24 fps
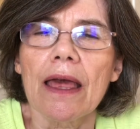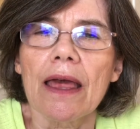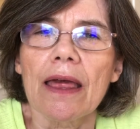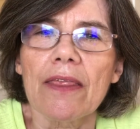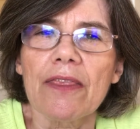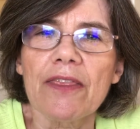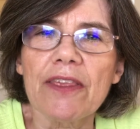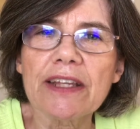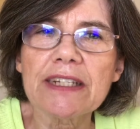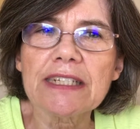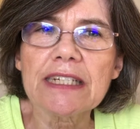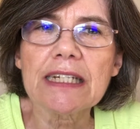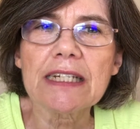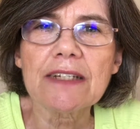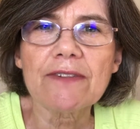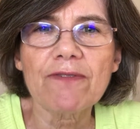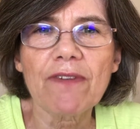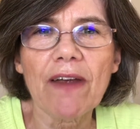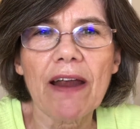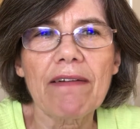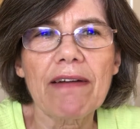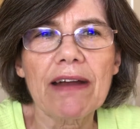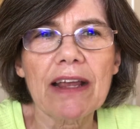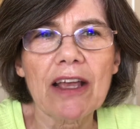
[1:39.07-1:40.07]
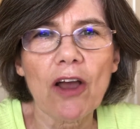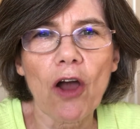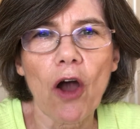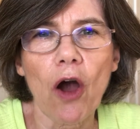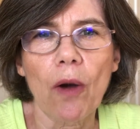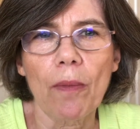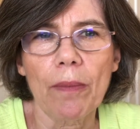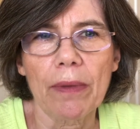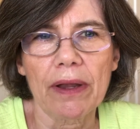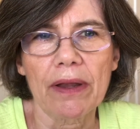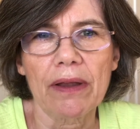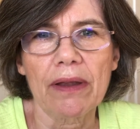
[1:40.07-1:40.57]
This is very
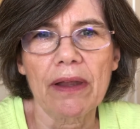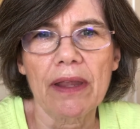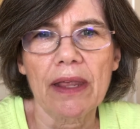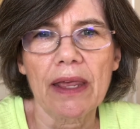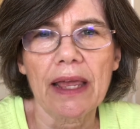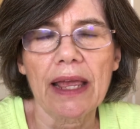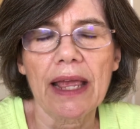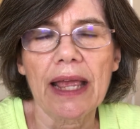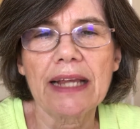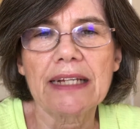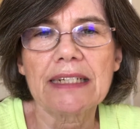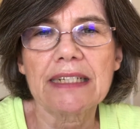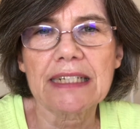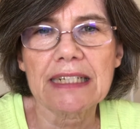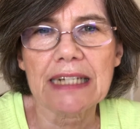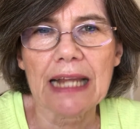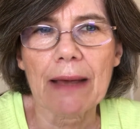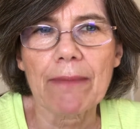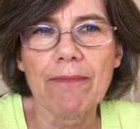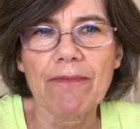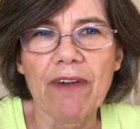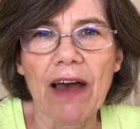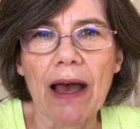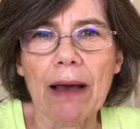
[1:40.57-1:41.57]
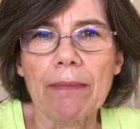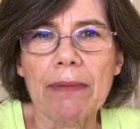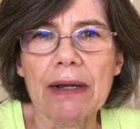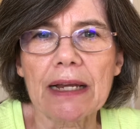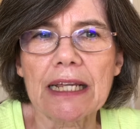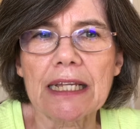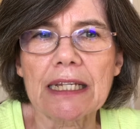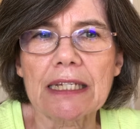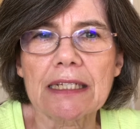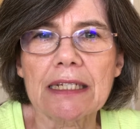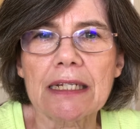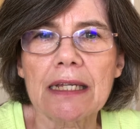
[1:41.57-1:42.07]
common in step
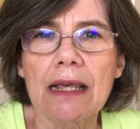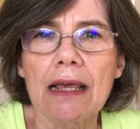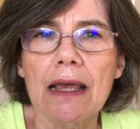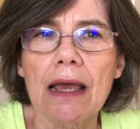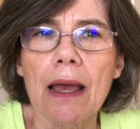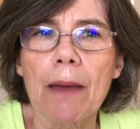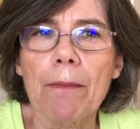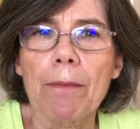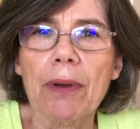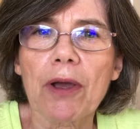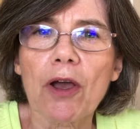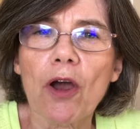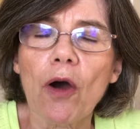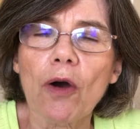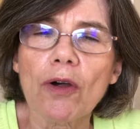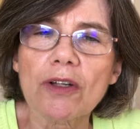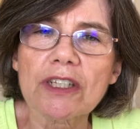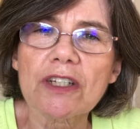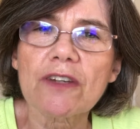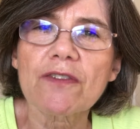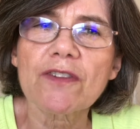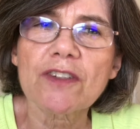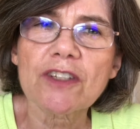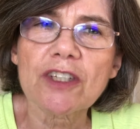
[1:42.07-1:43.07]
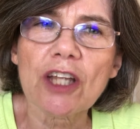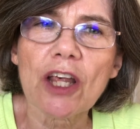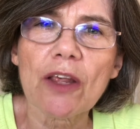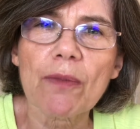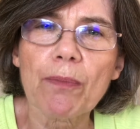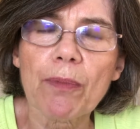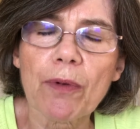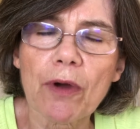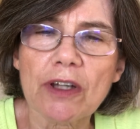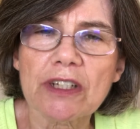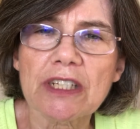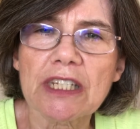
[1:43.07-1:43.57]
families because
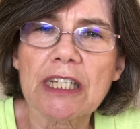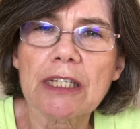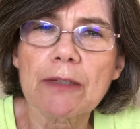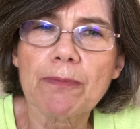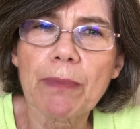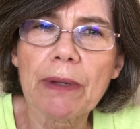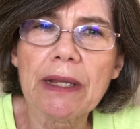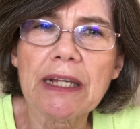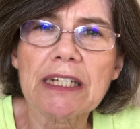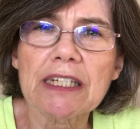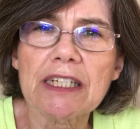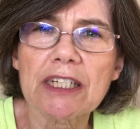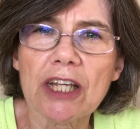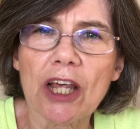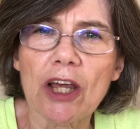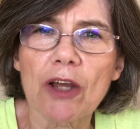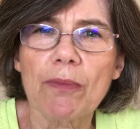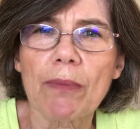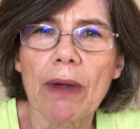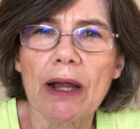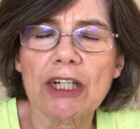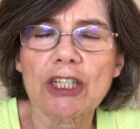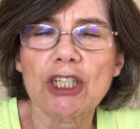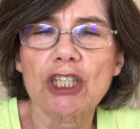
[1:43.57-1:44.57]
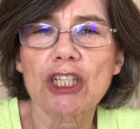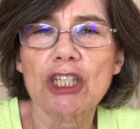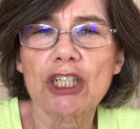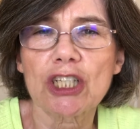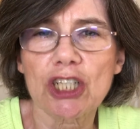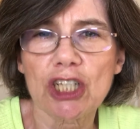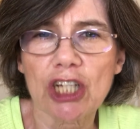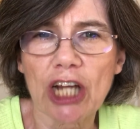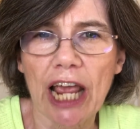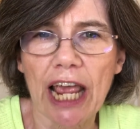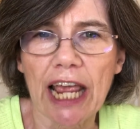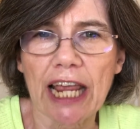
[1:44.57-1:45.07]
there's been so much
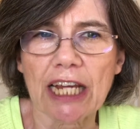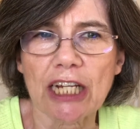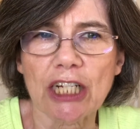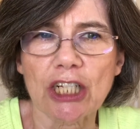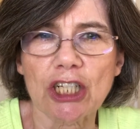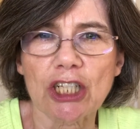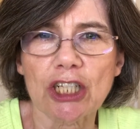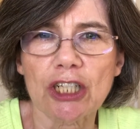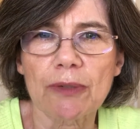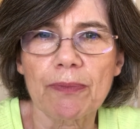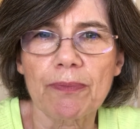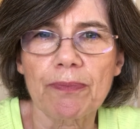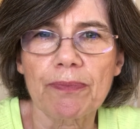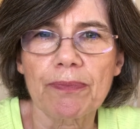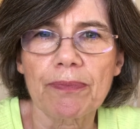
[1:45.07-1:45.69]
change.